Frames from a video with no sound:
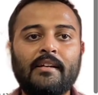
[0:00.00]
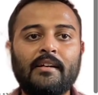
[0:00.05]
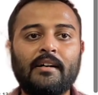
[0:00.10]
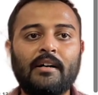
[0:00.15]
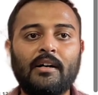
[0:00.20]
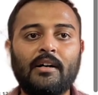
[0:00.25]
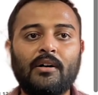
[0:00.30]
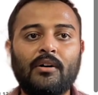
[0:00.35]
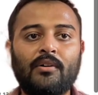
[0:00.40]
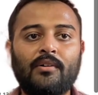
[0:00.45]

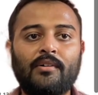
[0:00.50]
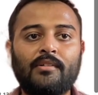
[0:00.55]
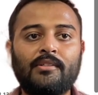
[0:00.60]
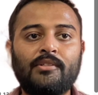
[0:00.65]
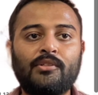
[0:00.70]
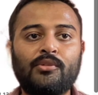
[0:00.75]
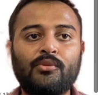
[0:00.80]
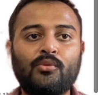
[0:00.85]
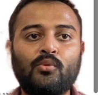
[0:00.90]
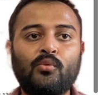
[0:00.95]

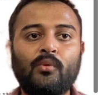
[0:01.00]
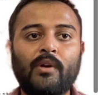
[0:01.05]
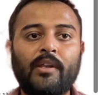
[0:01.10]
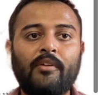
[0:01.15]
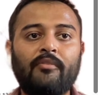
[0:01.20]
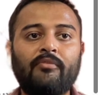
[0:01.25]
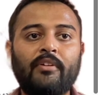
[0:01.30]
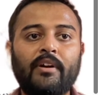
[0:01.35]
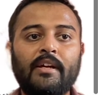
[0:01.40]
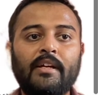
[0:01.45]
To
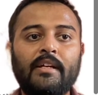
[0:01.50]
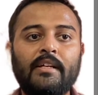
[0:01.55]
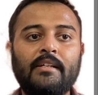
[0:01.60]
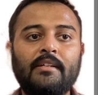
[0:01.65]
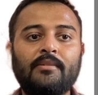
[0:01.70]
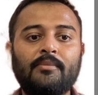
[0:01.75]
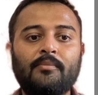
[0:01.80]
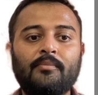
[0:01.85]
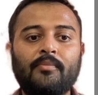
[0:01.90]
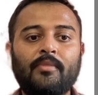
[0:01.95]
verify
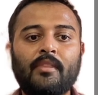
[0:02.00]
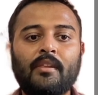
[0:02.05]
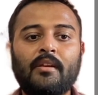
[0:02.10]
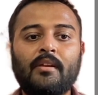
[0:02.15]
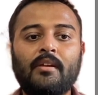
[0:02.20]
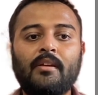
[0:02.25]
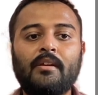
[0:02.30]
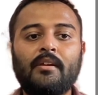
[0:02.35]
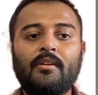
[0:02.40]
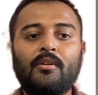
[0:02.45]
it,
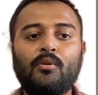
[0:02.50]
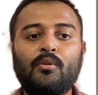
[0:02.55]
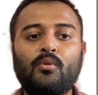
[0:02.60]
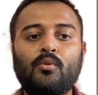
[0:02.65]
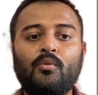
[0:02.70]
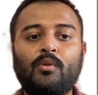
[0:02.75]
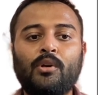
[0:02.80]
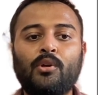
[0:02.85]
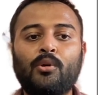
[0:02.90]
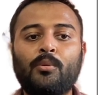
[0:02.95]

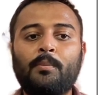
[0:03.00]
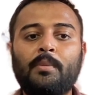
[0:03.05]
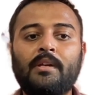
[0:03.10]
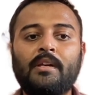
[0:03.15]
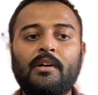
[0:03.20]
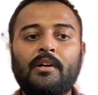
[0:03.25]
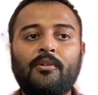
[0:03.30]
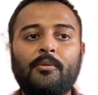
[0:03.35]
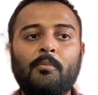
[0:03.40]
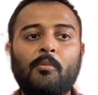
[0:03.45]
we'll open
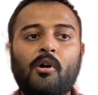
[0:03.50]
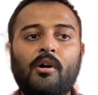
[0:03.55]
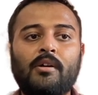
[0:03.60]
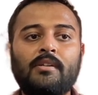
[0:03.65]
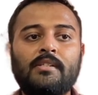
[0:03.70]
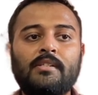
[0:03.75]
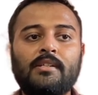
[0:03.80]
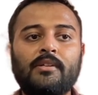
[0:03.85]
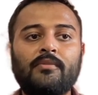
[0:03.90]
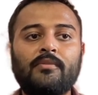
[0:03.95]
our bot
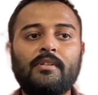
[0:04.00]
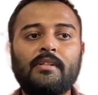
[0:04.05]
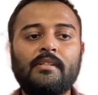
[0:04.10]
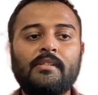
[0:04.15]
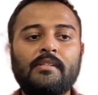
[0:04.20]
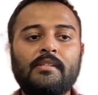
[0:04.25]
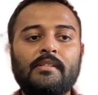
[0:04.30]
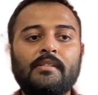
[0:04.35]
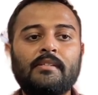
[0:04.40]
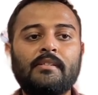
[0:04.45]

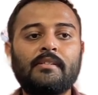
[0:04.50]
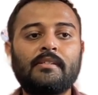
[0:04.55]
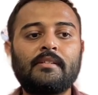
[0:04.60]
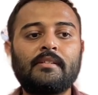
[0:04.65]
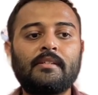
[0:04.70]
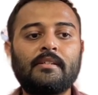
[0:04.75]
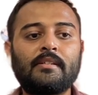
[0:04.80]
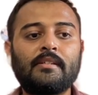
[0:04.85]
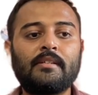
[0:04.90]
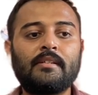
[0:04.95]
service,
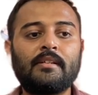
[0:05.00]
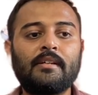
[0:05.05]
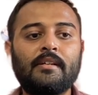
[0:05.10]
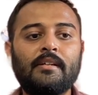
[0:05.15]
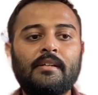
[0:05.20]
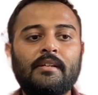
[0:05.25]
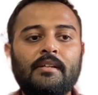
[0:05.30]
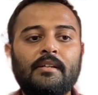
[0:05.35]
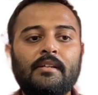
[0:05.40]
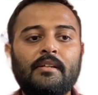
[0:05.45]

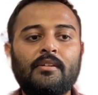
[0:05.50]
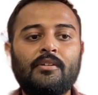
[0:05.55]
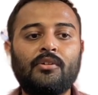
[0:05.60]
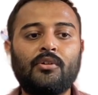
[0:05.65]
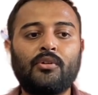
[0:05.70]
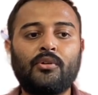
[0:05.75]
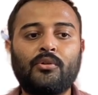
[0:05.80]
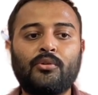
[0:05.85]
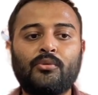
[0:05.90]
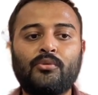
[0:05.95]

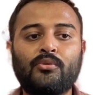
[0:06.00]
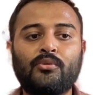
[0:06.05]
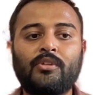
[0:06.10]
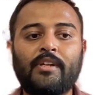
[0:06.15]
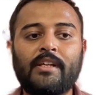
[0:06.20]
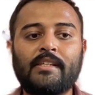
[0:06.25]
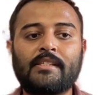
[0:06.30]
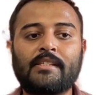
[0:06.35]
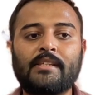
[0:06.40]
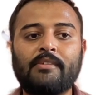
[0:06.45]
go to
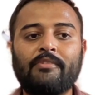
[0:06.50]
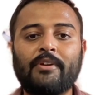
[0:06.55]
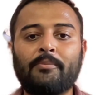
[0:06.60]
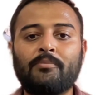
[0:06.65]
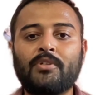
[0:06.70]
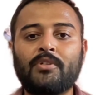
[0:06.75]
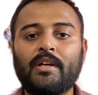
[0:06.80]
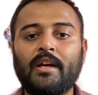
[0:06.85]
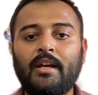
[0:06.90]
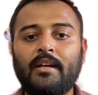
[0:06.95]
test in web
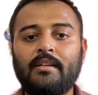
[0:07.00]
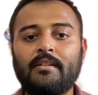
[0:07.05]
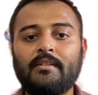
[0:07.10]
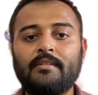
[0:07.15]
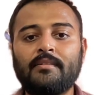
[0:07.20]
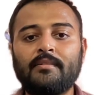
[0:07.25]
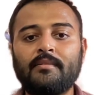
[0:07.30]
chat,